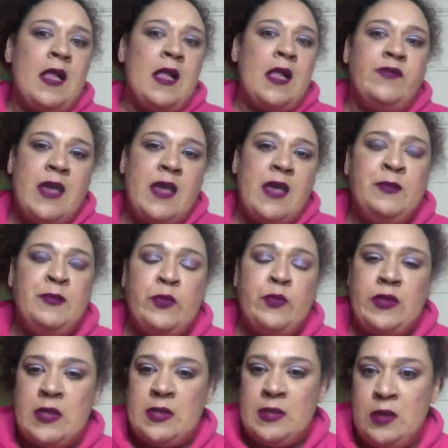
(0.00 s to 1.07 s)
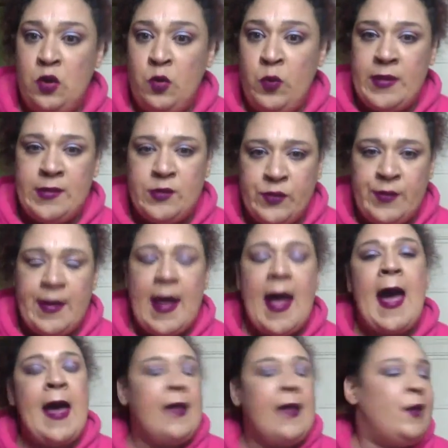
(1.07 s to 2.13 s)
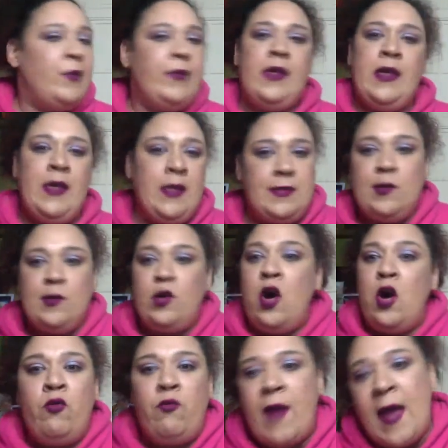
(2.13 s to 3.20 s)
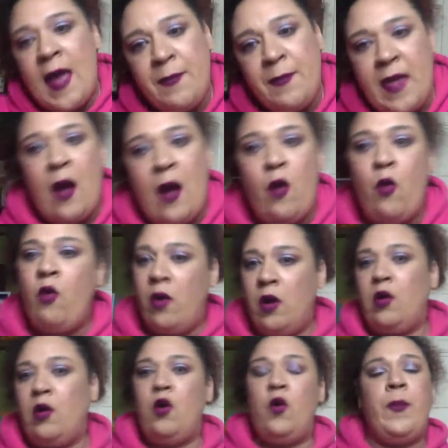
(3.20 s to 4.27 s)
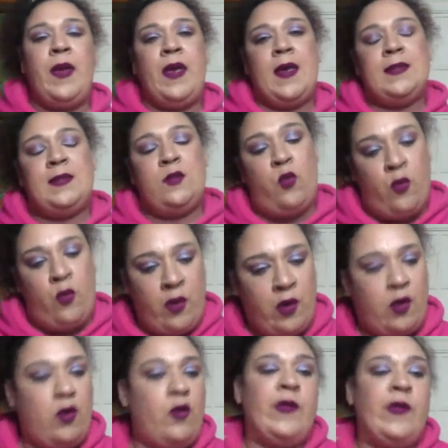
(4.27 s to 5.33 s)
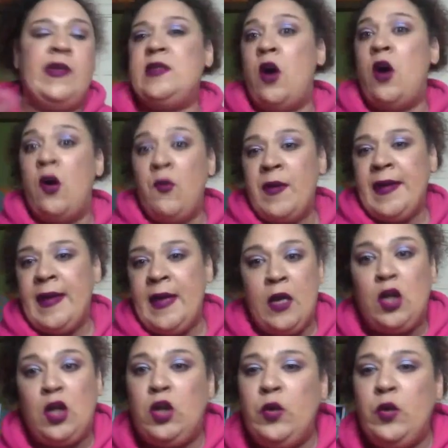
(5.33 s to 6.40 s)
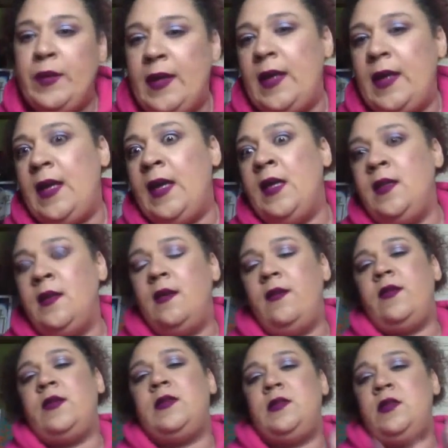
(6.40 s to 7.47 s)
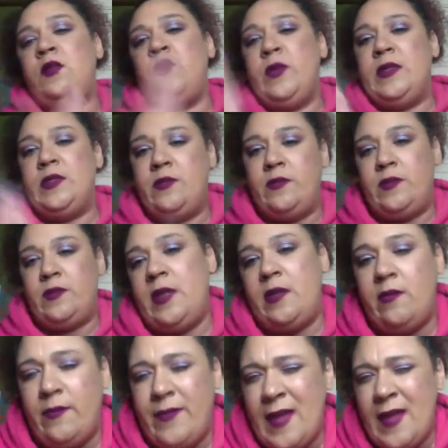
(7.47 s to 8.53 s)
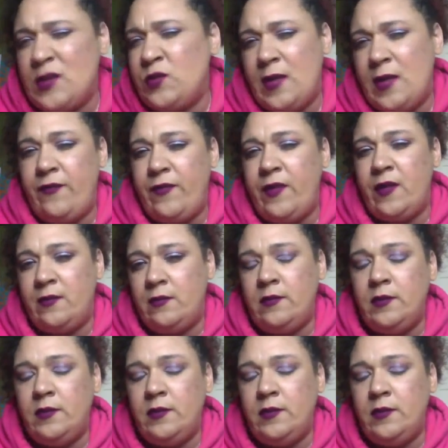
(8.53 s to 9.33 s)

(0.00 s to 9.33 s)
lot of times with the Still Wizard, I don't need to go grab that oracle because the oracle is already included in the Still Wizard tarot. That's what I feel.